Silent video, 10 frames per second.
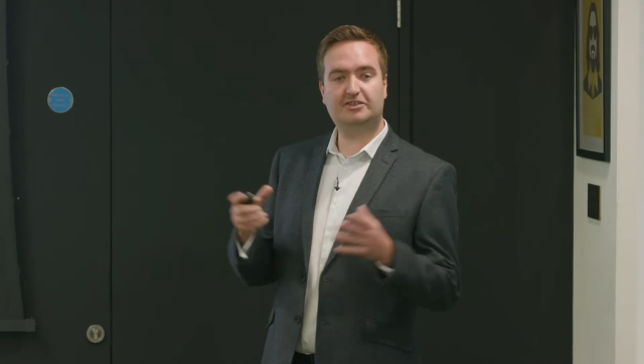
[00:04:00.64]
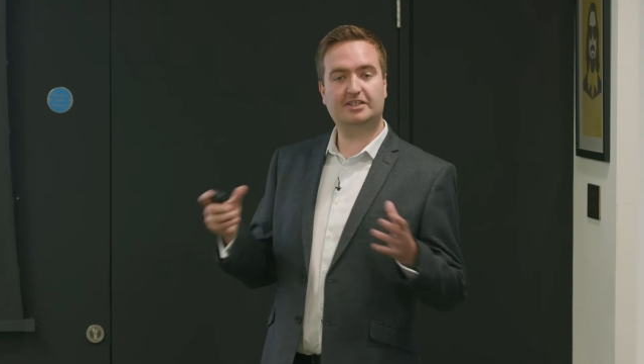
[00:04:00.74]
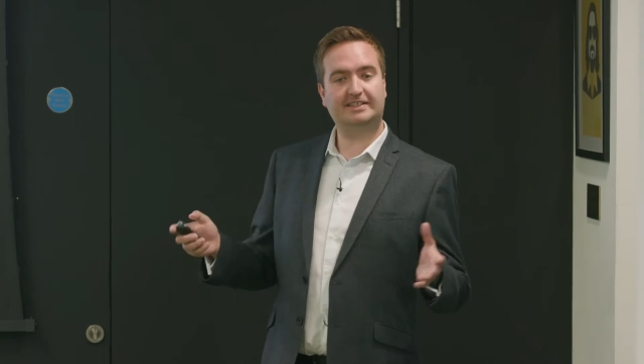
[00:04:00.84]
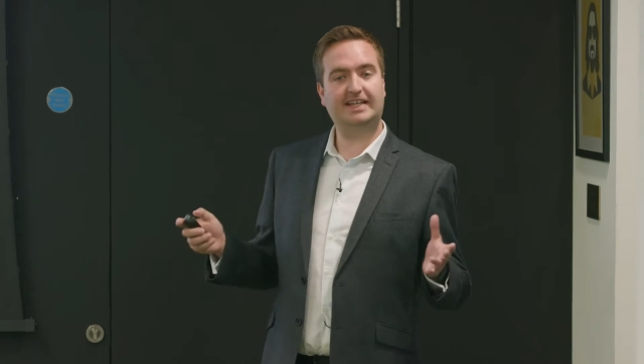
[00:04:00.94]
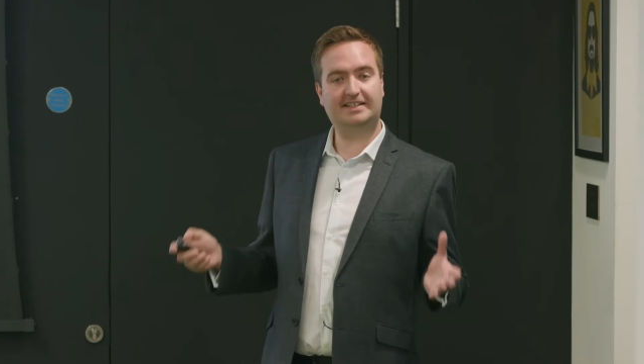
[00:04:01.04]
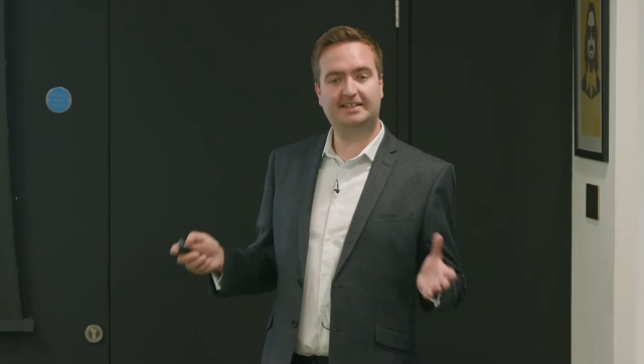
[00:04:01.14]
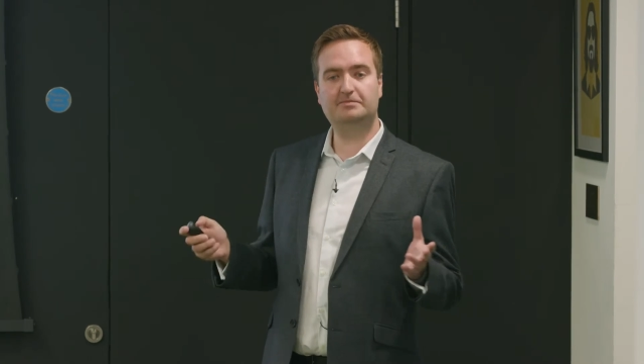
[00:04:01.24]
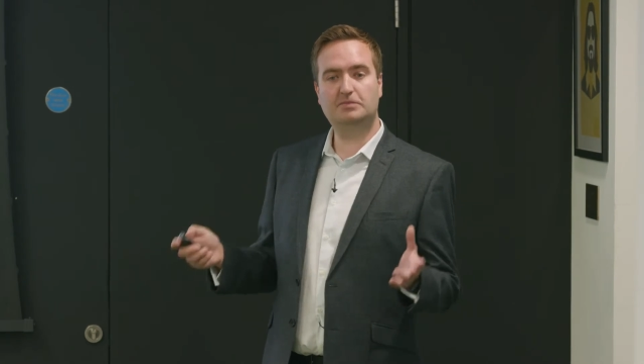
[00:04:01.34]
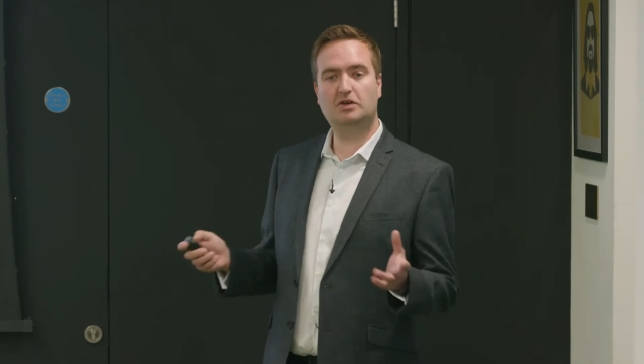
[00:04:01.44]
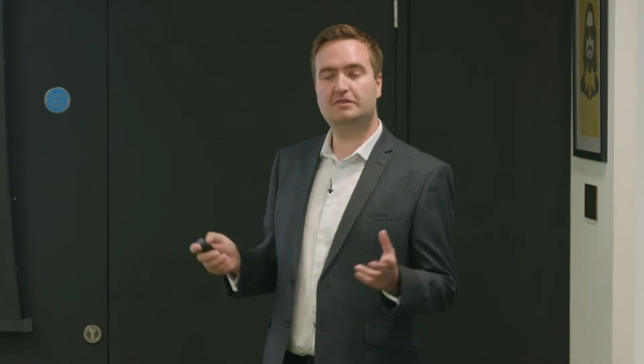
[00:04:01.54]
just
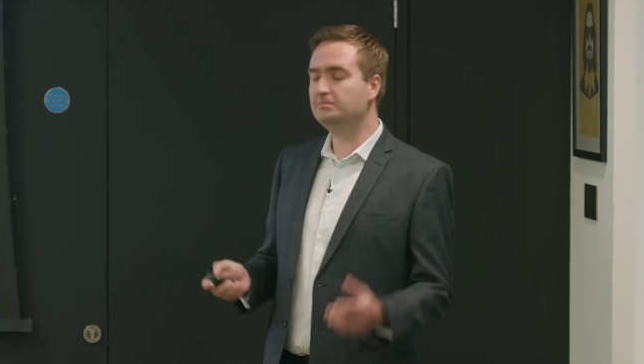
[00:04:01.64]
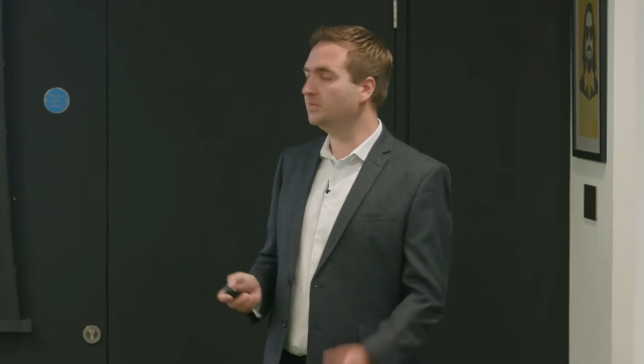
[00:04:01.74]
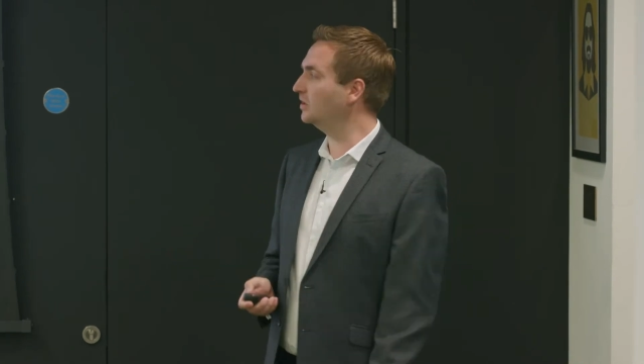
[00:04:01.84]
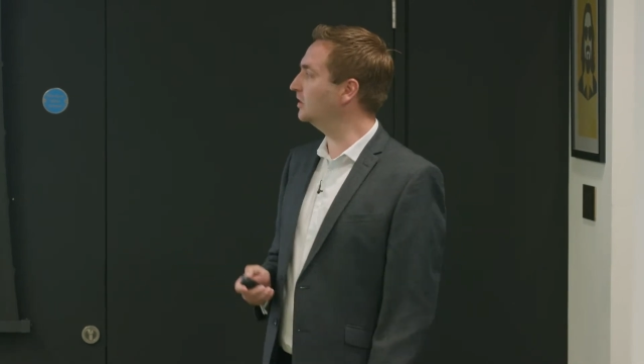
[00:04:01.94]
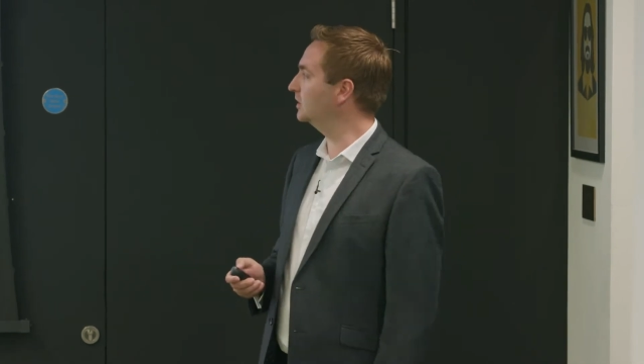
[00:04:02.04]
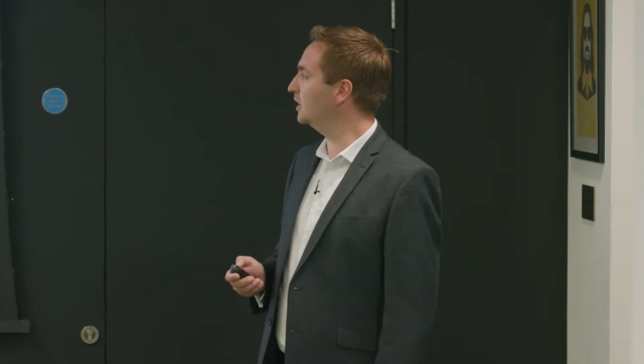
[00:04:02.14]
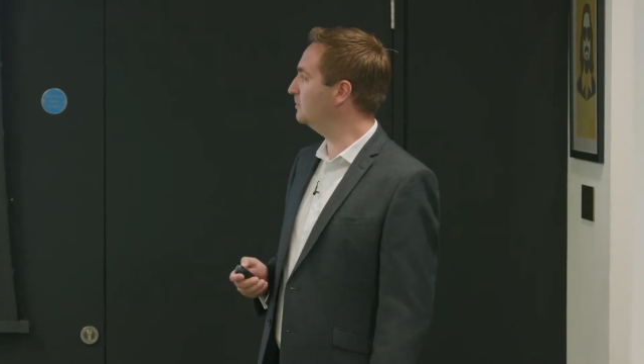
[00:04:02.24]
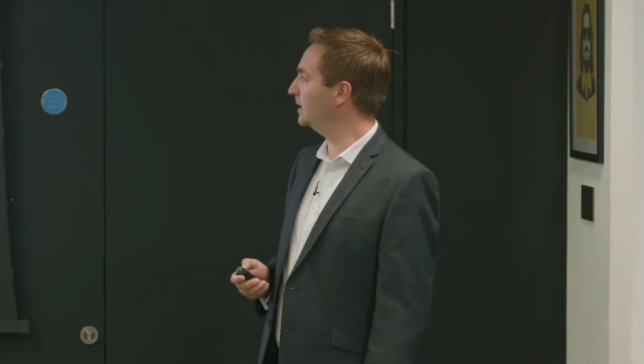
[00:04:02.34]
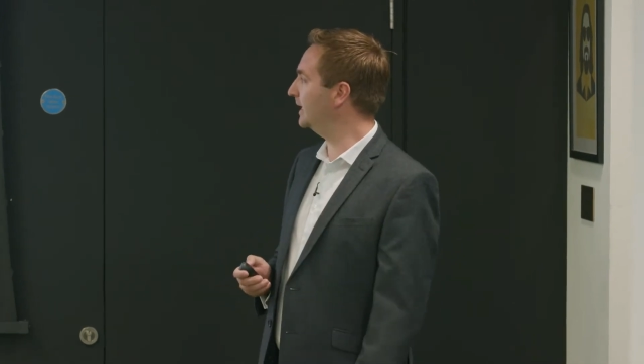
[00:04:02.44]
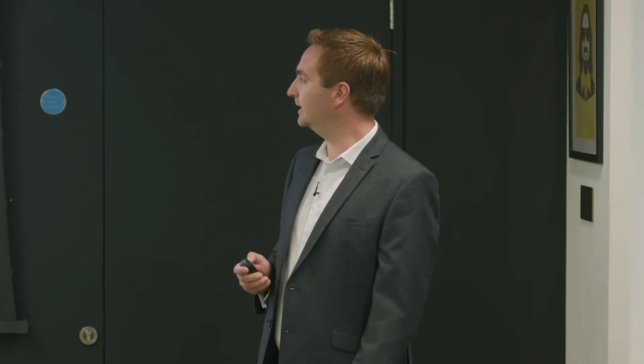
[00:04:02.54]
getting more and more
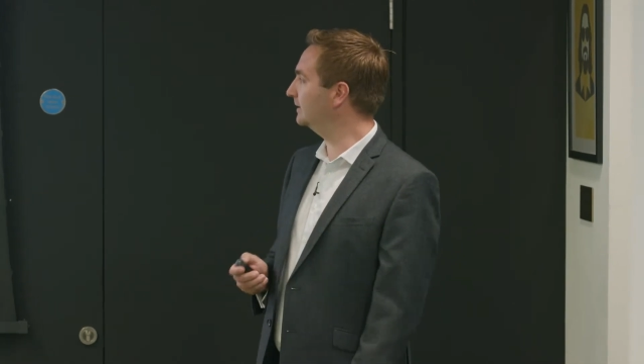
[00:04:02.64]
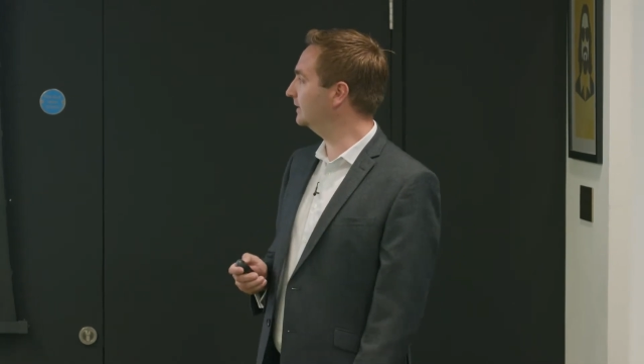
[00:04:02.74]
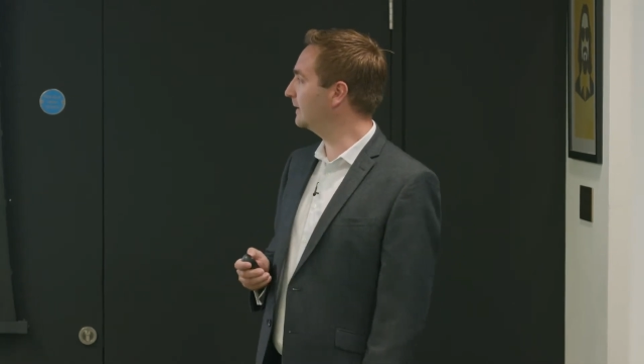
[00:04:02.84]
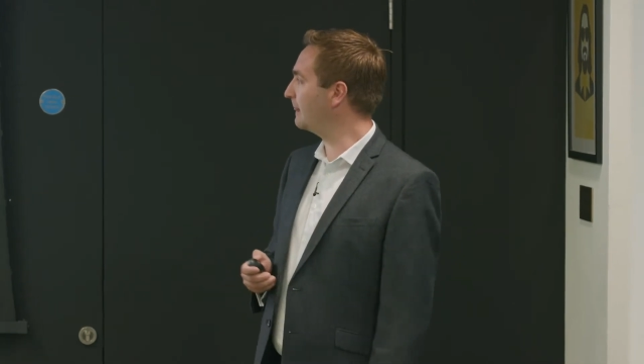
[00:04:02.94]
complex.